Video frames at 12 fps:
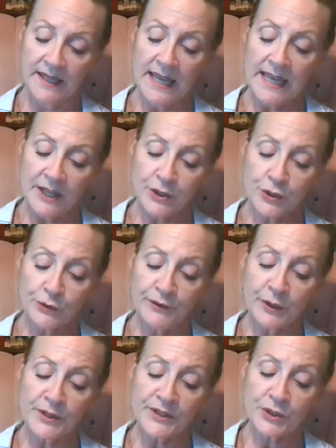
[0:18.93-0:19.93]

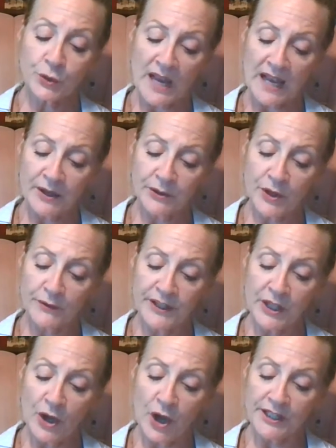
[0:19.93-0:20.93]
Interference crackled over
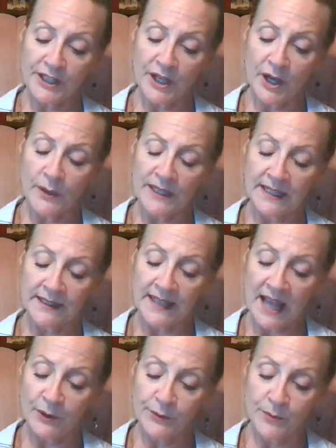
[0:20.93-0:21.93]
the audio, and a
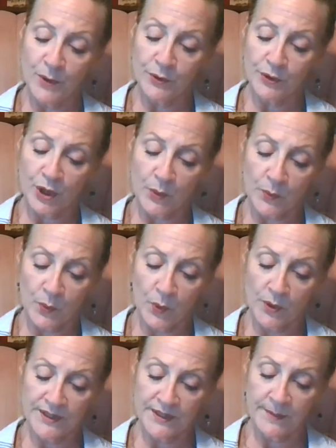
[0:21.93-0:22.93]
loud motor
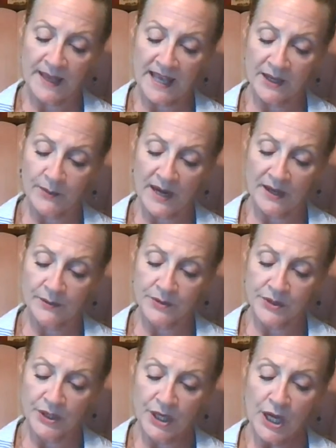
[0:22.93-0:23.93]
roared in the
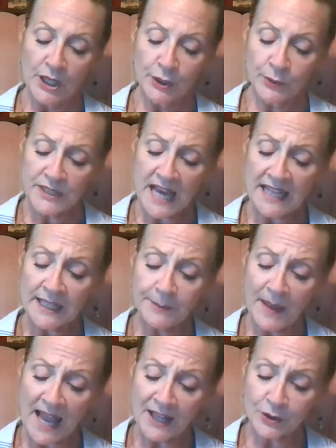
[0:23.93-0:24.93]
background. Lieutenant
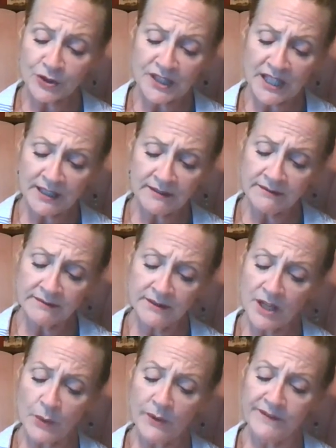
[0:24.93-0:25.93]
Patterson,
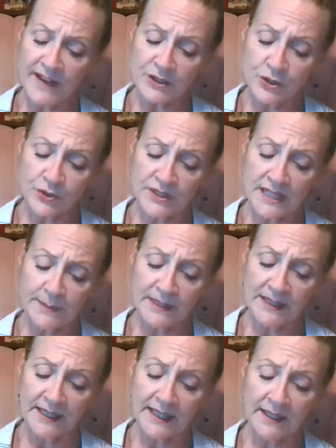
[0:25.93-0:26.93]
Noah ventured
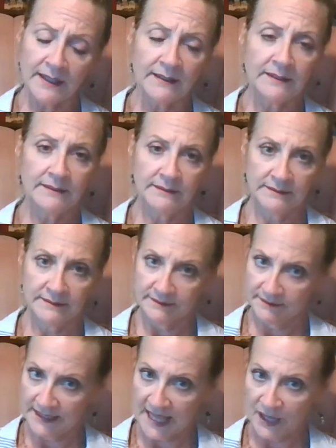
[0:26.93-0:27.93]
timidly.
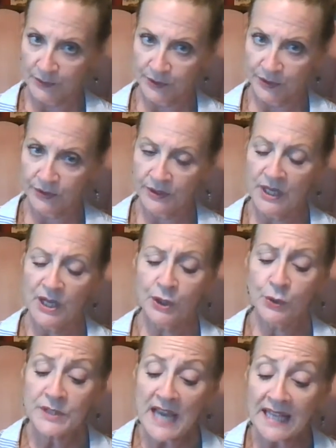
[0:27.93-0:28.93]
Louder.
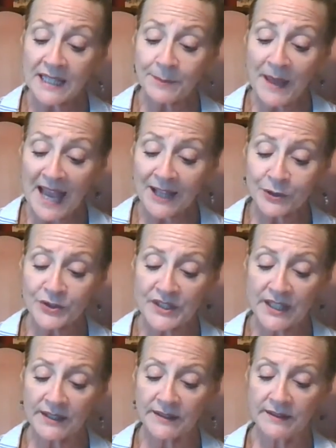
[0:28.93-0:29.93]
Lieutenant
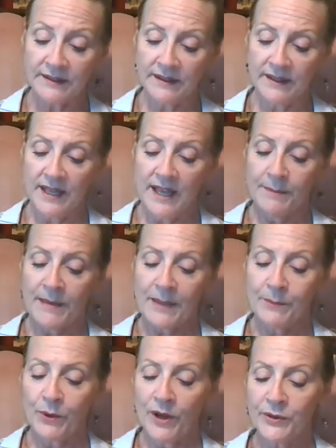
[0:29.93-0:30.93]
Patterson! My
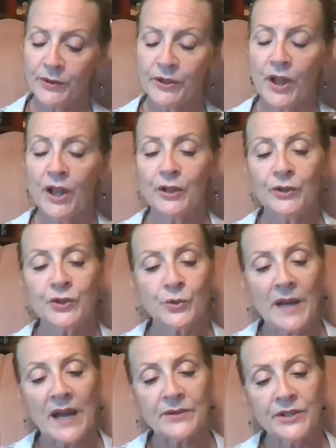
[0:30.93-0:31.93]
brother-in-law looked
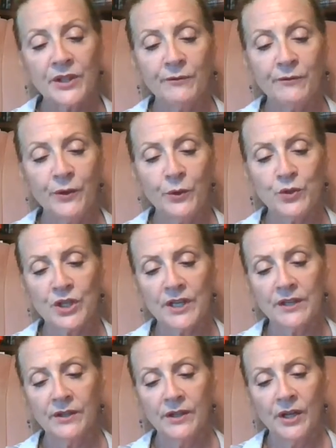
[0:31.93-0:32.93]
around in
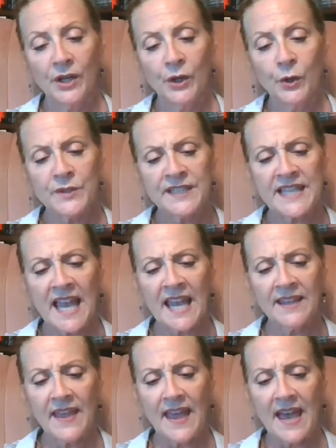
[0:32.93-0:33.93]
confusion. Who's
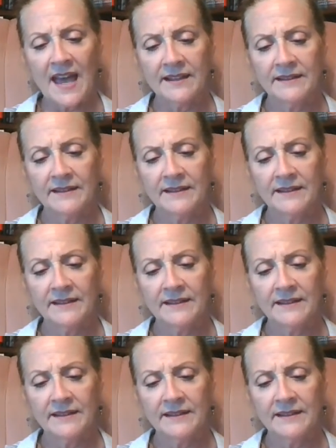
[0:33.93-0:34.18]
saying that?